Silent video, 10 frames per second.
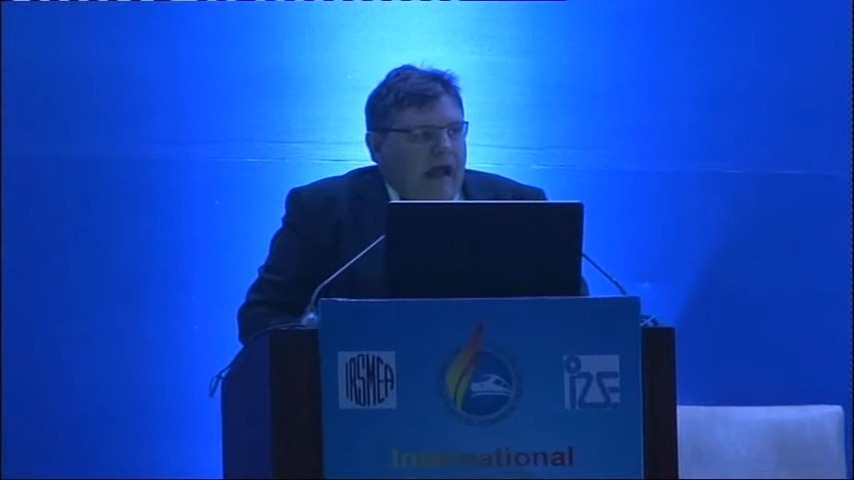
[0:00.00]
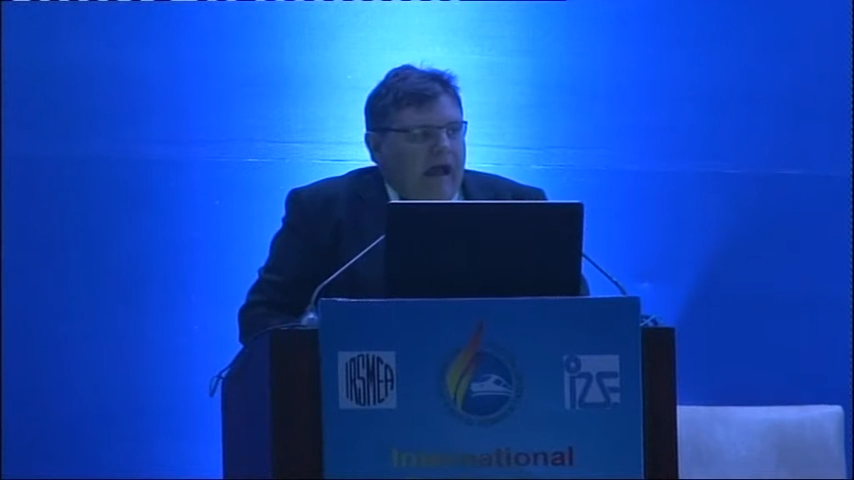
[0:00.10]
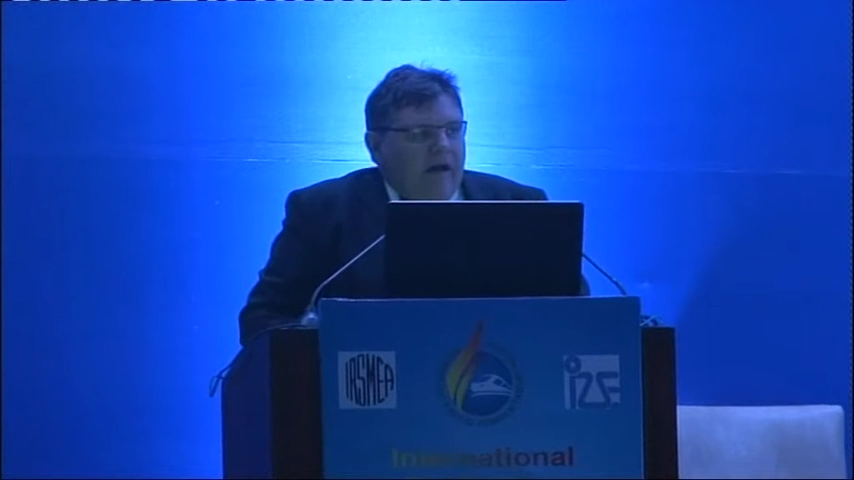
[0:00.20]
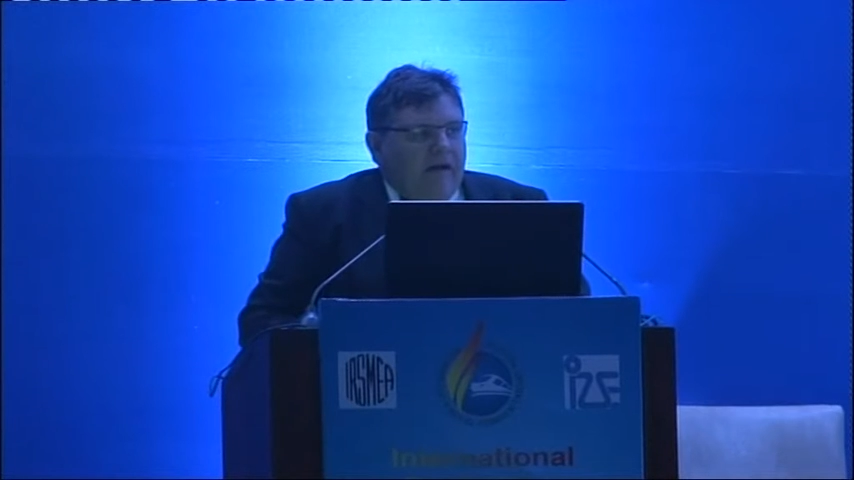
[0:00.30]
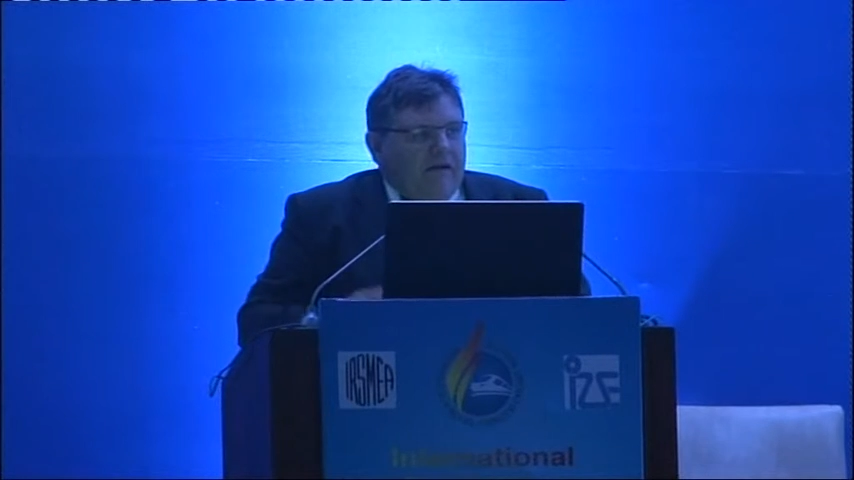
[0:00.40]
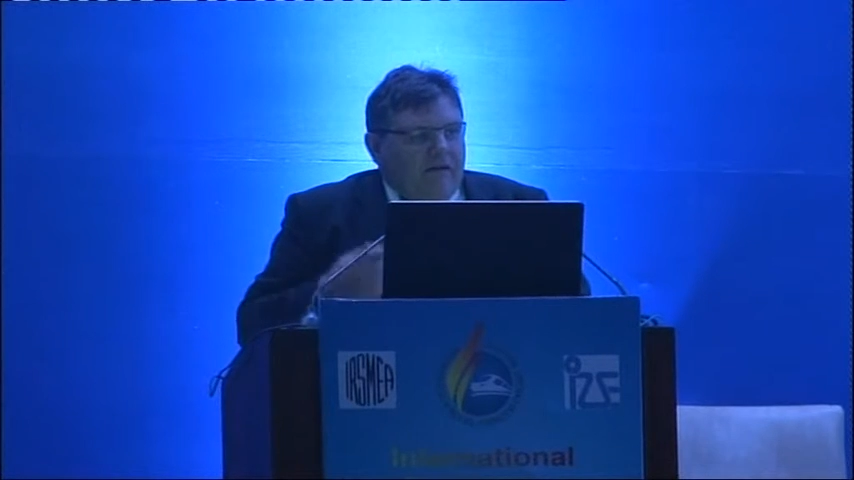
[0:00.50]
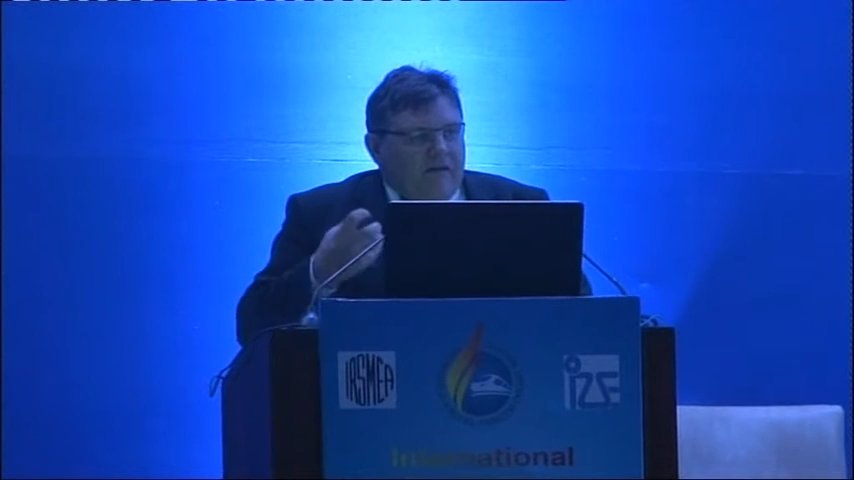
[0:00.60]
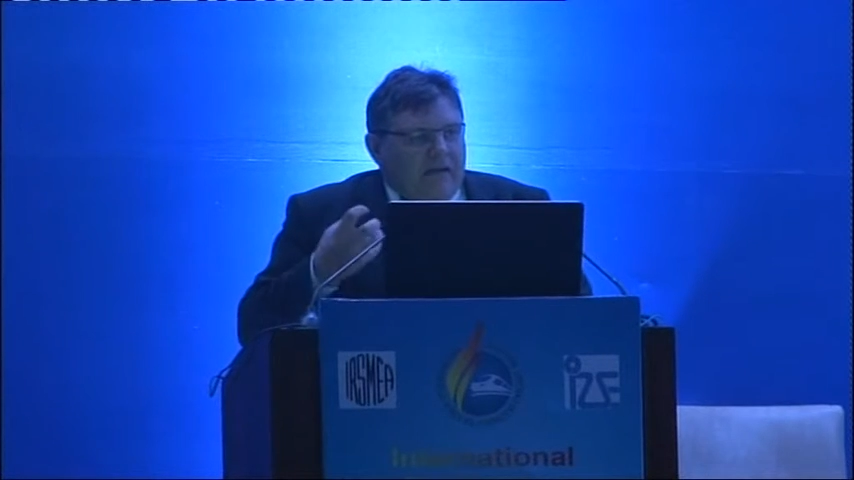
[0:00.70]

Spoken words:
a